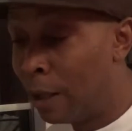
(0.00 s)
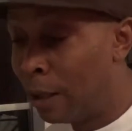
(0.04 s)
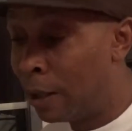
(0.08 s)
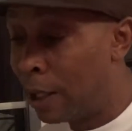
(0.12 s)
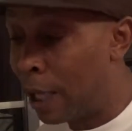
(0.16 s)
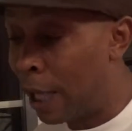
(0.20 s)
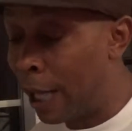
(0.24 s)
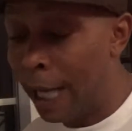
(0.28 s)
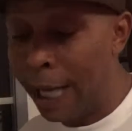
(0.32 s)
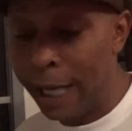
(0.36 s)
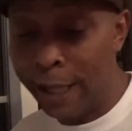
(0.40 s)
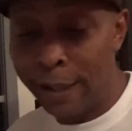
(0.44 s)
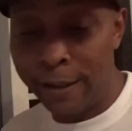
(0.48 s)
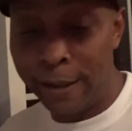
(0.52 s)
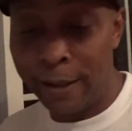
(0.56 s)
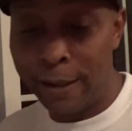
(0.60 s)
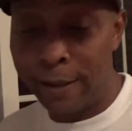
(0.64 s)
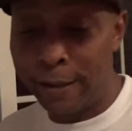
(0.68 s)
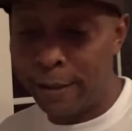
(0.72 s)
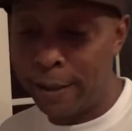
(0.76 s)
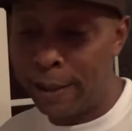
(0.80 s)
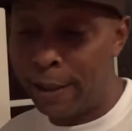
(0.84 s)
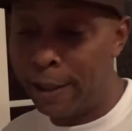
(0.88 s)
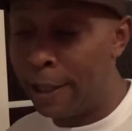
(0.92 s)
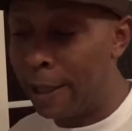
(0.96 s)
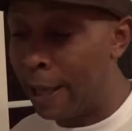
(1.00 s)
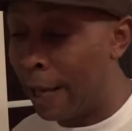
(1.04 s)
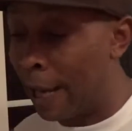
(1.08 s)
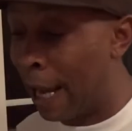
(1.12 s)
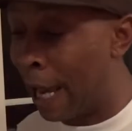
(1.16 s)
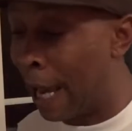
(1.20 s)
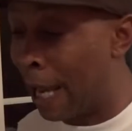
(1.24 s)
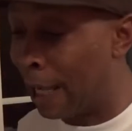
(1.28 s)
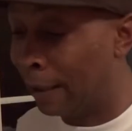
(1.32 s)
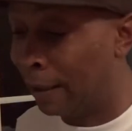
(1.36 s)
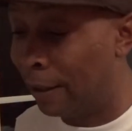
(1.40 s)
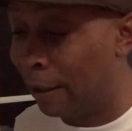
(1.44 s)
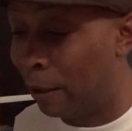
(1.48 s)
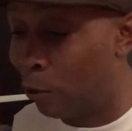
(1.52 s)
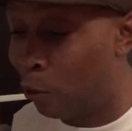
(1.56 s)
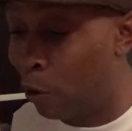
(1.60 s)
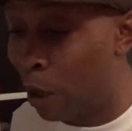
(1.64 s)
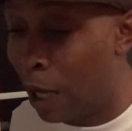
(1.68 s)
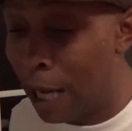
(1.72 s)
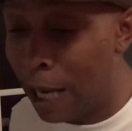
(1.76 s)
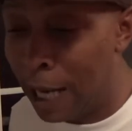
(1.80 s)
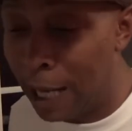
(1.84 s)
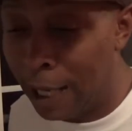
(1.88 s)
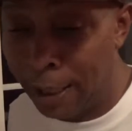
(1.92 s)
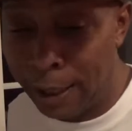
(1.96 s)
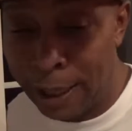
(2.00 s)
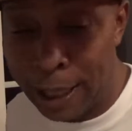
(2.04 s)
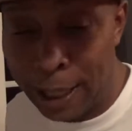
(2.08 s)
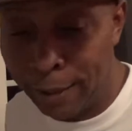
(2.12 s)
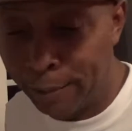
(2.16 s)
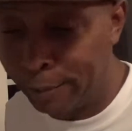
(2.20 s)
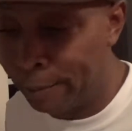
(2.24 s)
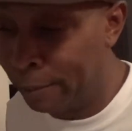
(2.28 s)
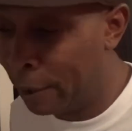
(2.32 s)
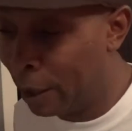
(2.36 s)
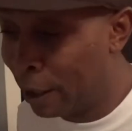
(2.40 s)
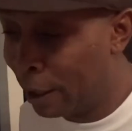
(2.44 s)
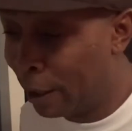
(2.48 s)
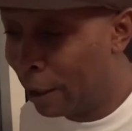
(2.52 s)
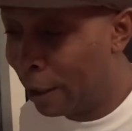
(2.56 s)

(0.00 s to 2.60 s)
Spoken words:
Kansas, and after a while,